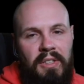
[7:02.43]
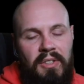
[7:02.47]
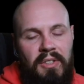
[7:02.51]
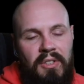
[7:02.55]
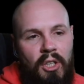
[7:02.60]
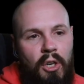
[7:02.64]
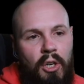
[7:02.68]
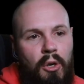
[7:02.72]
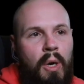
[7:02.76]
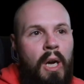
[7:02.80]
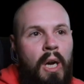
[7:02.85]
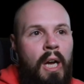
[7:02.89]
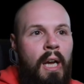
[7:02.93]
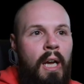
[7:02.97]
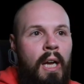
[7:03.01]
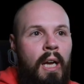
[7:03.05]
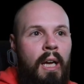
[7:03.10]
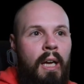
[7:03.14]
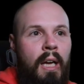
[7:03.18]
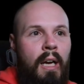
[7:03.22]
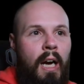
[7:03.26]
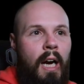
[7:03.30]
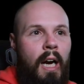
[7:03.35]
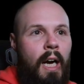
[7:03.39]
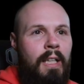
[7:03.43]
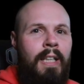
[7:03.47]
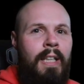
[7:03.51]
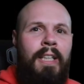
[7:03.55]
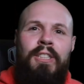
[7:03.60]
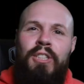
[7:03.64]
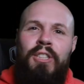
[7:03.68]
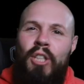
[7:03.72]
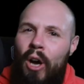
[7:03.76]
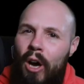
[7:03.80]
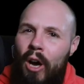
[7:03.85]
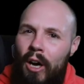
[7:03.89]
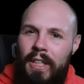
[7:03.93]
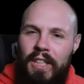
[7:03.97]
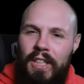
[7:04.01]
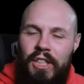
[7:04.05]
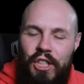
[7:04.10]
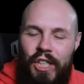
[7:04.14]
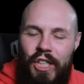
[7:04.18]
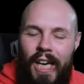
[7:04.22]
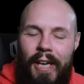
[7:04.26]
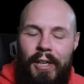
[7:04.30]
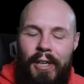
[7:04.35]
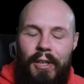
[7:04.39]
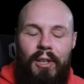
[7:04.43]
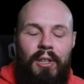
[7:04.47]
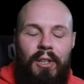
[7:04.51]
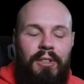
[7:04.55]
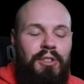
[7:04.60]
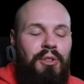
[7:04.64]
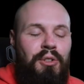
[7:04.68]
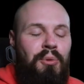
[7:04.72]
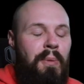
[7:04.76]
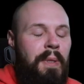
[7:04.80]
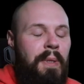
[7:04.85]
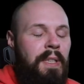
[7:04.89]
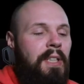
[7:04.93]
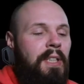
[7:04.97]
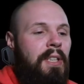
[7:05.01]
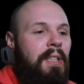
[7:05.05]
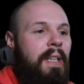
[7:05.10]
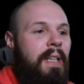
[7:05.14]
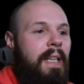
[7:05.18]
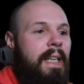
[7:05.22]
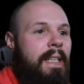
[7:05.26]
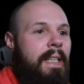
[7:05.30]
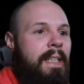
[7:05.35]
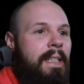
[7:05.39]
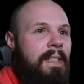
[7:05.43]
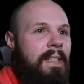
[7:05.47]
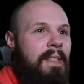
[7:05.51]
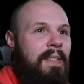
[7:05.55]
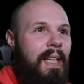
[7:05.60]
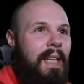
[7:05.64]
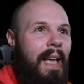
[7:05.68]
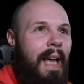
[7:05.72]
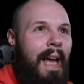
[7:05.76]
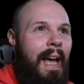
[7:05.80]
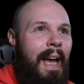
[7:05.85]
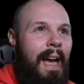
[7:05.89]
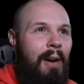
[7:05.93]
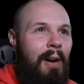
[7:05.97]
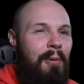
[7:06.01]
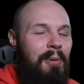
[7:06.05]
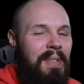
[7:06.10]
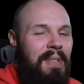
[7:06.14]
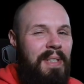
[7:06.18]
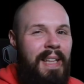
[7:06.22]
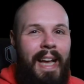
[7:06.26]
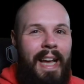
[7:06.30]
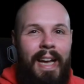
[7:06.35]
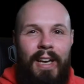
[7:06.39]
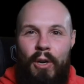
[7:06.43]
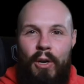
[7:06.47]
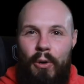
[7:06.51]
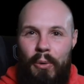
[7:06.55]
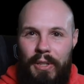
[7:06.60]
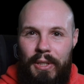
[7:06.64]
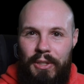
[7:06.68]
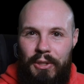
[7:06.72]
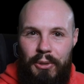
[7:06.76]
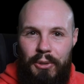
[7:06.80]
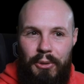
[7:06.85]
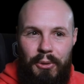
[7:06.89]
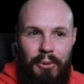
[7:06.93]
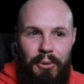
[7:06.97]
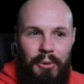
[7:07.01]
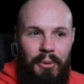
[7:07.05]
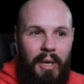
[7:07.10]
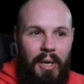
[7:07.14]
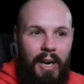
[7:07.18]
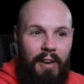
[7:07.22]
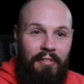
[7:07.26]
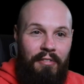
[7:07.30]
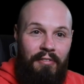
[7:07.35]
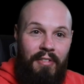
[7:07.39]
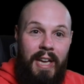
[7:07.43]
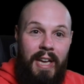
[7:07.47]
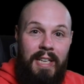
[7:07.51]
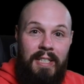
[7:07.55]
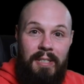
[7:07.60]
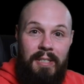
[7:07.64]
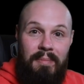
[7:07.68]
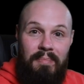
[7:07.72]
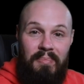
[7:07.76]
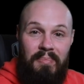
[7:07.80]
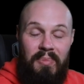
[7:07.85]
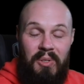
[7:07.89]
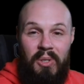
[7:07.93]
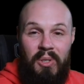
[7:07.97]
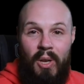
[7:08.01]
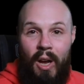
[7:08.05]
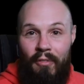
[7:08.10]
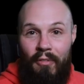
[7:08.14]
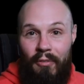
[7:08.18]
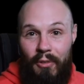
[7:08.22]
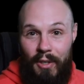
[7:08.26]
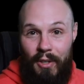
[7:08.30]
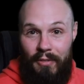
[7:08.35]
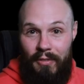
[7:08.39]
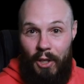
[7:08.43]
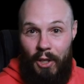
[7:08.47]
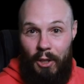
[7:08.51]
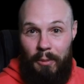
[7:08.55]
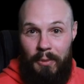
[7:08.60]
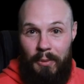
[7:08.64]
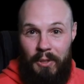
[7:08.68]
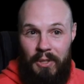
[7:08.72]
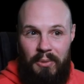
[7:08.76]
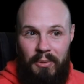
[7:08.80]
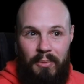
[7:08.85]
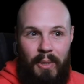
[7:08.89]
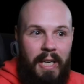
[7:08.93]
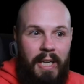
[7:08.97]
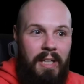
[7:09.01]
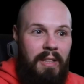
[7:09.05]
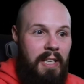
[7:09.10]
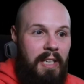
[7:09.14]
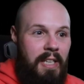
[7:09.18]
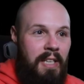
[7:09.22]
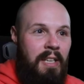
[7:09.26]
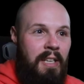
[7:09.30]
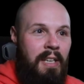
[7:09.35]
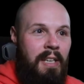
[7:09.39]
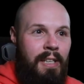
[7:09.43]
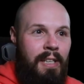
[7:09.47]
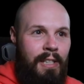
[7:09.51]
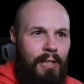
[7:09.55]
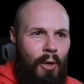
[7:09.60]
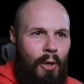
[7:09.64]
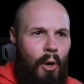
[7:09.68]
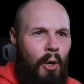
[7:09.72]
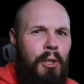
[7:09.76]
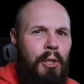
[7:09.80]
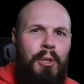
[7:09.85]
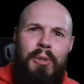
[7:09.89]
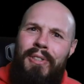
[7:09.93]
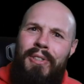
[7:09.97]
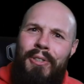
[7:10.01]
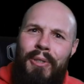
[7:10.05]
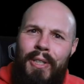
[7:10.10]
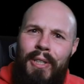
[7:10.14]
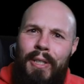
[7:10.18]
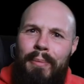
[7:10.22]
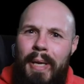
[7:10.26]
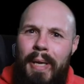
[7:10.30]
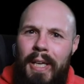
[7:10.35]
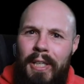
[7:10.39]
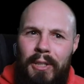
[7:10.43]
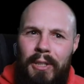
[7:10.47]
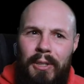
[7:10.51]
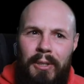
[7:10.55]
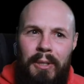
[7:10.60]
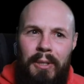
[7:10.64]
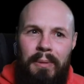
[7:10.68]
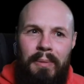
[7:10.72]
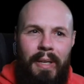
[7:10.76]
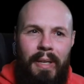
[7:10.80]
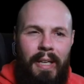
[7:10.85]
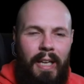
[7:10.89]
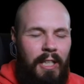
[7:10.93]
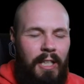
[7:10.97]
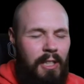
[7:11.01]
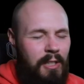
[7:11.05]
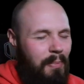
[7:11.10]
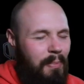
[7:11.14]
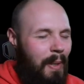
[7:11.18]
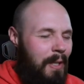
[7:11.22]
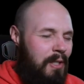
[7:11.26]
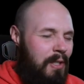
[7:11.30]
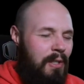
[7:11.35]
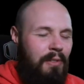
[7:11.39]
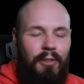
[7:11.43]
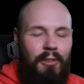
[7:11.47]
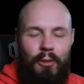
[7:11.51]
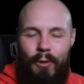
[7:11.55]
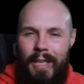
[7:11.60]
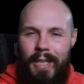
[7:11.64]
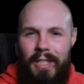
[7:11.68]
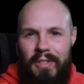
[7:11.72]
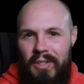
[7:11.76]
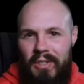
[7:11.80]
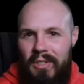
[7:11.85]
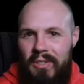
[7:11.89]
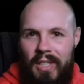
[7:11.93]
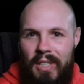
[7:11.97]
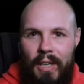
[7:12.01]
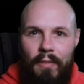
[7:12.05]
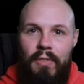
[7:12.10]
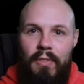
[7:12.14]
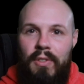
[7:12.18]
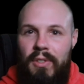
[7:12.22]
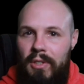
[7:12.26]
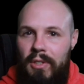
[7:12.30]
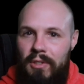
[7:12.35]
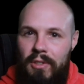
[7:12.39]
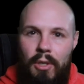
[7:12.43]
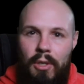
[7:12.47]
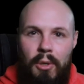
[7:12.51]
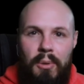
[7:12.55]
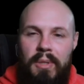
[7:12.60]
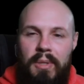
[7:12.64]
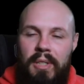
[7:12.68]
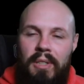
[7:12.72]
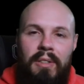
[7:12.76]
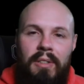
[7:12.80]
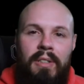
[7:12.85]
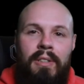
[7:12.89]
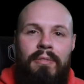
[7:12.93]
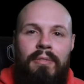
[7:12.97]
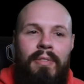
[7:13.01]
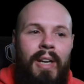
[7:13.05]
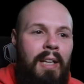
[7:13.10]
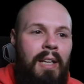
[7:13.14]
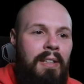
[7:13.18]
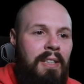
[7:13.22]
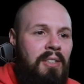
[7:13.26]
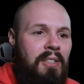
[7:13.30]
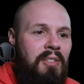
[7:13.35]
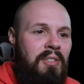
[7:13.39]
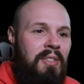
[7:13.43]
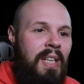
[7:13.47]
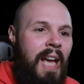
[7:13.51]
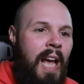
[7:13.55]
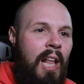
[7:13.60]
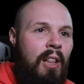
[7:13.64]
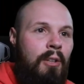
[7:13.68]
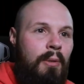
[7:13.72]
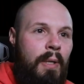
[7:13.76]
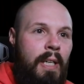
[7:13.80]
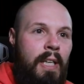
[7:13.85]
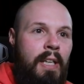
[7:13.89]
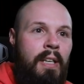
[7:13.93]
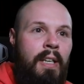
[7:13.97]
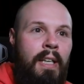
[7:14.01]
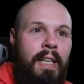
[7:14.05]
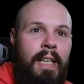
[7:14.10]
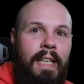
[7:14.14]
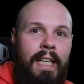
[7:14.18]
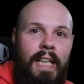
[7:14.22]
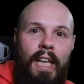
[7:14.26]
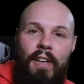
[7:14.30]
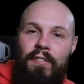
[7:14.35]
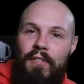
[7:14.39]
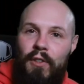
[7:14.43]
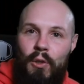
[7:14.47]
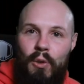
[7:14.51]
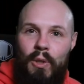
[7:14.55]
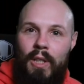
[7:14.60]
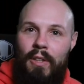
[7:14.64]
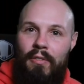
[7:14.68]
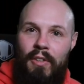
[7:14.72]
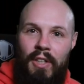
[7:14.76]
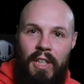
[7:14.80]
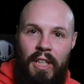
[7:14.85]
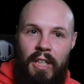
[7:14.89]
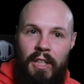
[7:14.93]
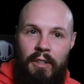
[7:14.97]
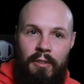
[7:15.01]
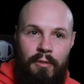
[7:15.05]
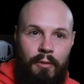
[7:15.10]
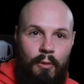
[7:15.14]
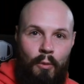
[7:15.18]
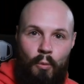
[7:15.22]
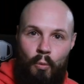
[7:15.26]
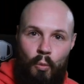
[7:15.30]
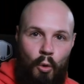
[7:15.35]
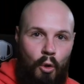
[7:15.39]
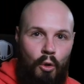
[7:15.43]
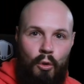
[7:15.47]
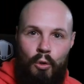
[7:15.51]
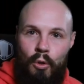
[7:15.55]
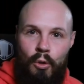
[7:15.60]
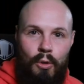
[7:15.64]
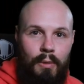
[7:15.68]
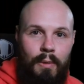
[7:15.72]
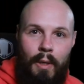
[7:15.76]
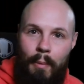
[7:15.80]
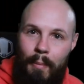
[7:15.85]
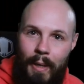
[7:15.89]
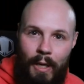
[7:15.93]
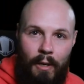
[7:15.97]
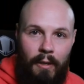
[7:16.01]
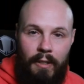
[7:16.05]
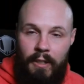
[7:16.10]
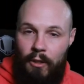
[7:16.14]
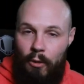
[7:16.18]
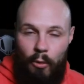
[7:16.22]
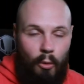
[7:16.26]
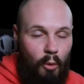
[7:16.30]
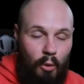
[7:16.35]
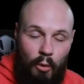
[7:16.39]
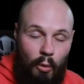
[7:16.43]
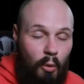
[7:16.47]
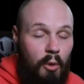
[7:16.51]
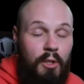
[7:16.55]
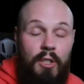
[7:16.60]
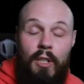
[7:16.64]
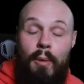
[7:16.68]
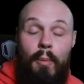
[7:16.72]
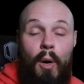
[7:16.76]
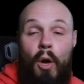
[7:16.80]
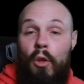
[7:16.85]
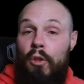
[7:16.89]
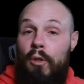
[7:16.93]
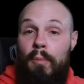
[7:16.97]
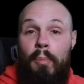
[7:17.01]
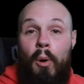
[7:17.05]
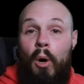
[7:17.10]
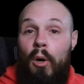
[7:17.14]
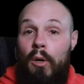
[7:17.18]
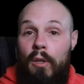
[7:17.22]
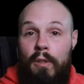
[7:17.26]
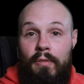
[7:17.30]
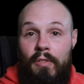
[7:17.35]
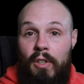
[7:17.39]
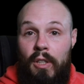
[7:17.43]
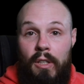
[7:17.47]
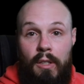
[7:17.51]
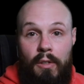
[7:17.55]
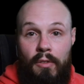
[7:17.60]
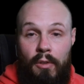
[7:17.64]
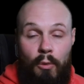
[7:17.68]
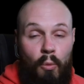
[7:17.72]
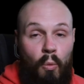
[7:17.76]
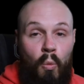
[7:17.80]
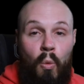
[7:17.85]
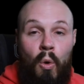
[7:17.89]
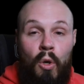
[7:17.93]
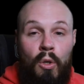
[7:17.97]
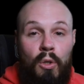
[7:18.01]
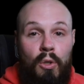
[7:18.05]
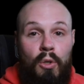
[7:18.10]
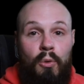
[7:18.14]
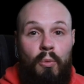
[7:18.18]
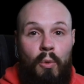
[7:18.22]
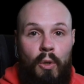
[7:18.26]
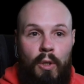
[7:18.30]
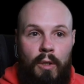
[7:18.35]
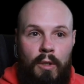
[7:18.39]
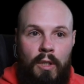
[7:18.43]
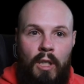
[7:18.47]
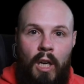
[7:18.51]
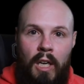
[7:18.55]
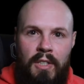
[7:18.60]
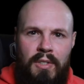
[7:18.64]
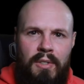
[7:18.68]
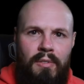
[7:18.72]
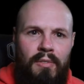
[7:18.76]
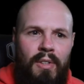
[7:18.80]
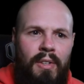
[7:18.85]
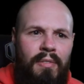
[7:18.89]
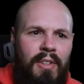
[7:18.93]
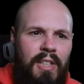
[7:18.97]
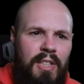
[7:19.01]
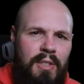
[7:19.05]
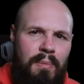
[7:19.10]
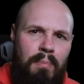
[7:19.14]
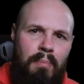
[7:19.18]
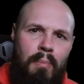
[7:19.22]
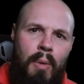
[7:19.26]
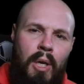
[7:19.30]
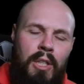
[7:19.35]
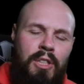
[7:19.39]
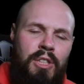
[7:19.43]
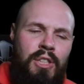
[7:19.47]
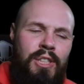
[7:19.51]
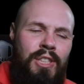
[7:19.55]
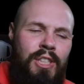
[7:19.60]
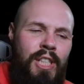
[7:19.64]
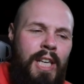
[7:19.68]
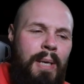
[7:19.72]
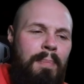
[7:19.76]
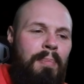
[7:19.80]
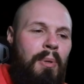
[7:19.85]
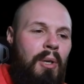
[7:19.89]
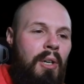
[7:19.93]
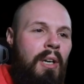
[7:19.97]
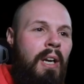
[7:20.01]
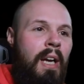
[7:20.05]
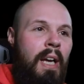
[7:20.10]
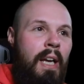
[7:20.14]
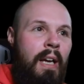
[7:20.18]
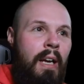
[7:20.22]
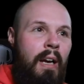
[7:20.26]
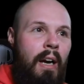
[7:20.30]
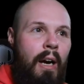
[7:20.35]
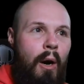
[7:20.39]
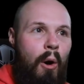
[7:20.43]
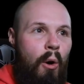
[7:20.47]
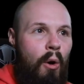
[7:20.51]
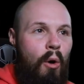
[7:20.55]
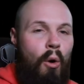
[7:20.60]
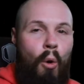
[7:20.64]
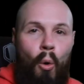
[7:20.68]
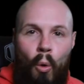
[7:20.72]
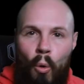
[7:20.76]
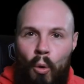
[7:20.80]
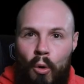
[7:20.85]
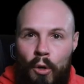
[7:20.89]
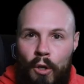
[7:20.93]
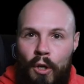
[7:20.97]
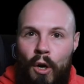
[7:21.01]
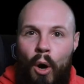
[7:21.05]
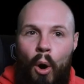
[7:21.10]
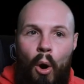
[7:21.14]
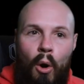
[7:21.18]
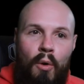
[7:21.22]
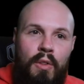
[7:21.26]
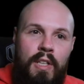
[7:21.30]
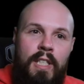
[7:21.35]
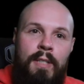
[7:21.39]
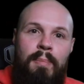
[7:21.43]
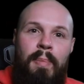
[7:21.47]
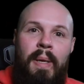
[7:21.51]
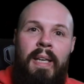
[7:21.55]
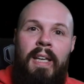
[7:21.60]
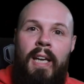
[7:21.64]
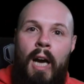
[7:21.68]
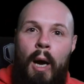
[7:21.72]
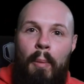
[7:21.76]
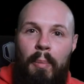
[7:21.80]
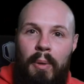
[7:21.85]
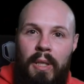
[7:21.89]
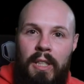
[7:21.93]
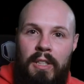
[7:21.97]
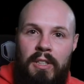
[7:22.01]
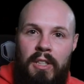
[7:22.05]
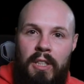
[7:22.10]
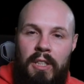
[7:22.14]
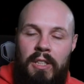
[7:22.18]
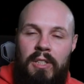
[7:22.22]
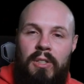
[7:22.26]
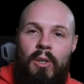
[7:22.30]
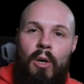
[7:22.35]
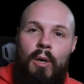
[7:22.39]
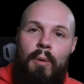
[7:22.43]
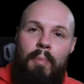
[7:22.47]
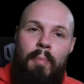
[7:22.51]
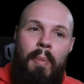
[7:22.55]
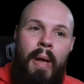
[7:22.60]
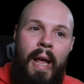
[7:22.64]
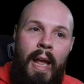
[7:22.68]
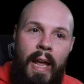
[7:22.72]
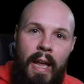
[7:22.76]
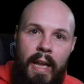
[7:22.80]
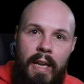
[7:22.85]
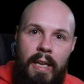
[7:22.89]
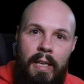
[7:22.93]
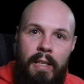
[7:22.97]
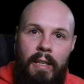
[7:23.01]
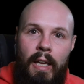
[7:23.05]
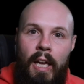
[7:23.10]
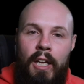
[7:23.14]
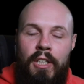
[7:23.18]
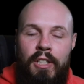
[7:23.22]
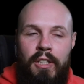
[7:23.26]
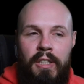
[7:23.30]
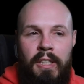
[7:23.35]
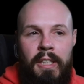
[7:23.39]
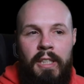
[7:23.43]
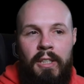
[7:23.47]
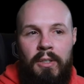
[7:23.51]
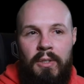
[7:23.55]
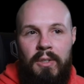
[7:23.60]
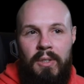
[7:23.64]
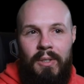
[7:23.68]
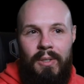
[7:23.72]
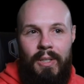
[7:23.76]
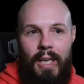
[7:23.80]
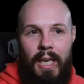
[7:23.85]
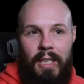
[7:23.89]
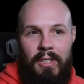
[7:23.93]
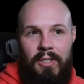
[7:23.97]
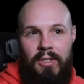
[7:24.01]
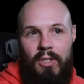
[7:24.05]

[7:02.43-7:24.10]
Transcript: So a lot of talk and chatter on Twitter is how is that going to affect software developers, right? Like, you know, are you still going to make your expensive, crazy San Francisco, Silicon Valley salary if you're living in rural America or some other part of the world where cost of living is much cheaper? Or are these big companies going to start paying engineers less?